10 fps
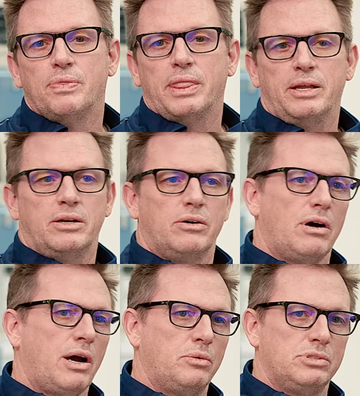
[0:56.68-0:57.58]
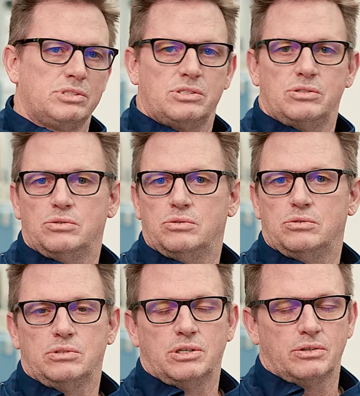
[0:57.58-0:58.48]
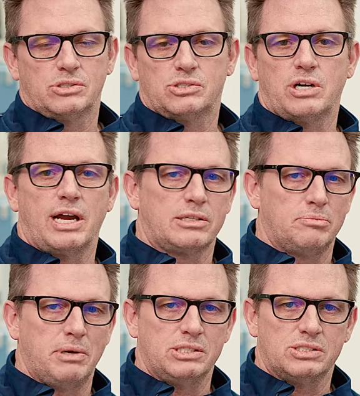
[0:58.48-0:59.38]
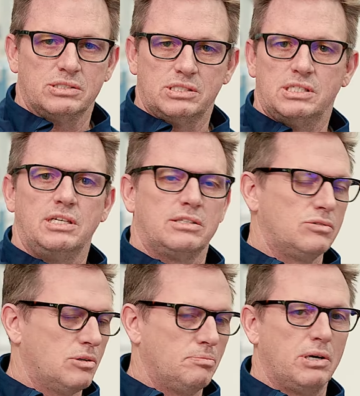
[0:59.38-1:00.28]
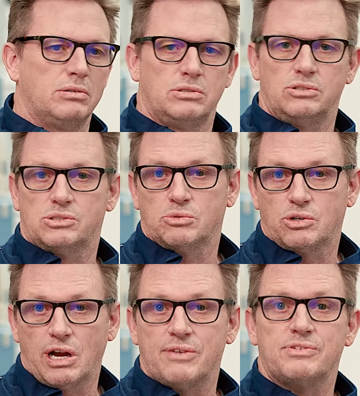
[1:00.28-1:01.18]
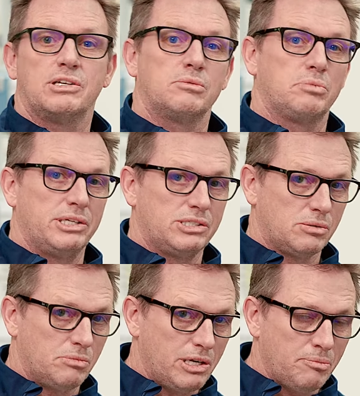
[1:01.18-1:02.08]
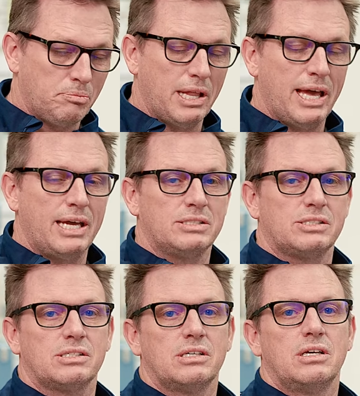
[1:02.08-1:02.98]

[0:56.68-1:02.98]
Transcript: I was to, extract a patient's teeth, do some grafting, place some implants,